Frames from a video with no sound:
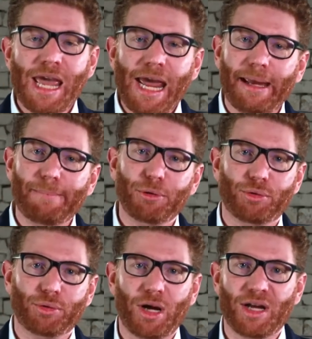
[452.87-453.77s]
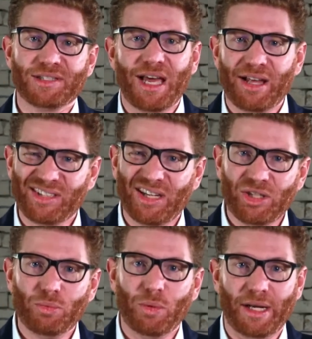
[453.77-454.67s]
Hey, Blue Cross, I'll tell
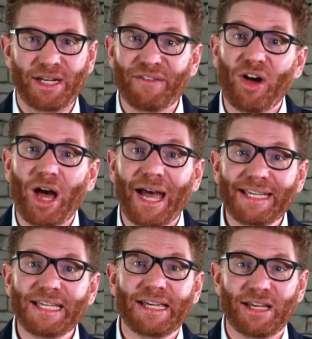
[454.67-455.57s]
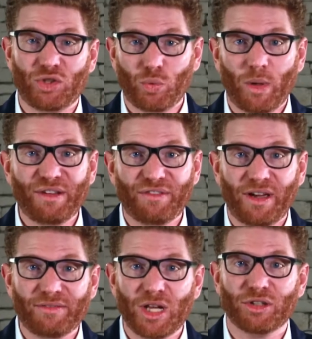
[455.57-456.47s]
you what, if I can get
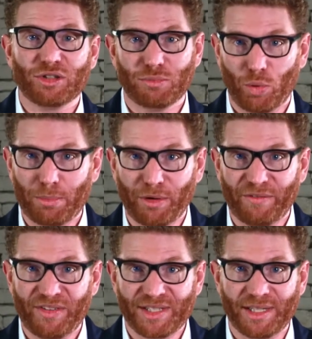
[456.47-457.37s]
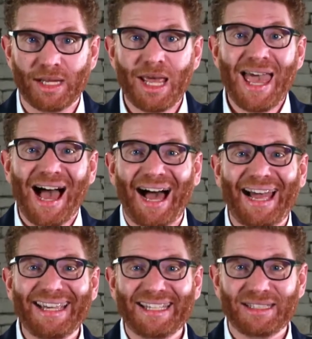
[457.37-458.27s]
$25 more per visit,
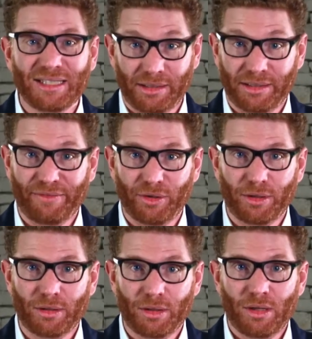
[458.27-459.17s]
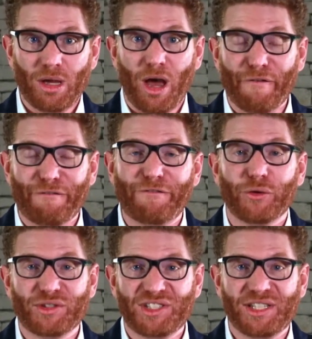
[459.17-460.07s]
I can deliver a
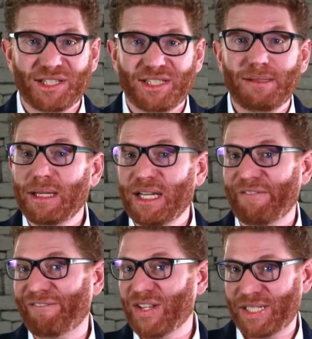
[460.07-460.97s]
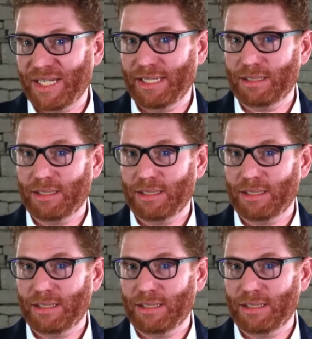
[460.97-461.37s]
full 60-minute visit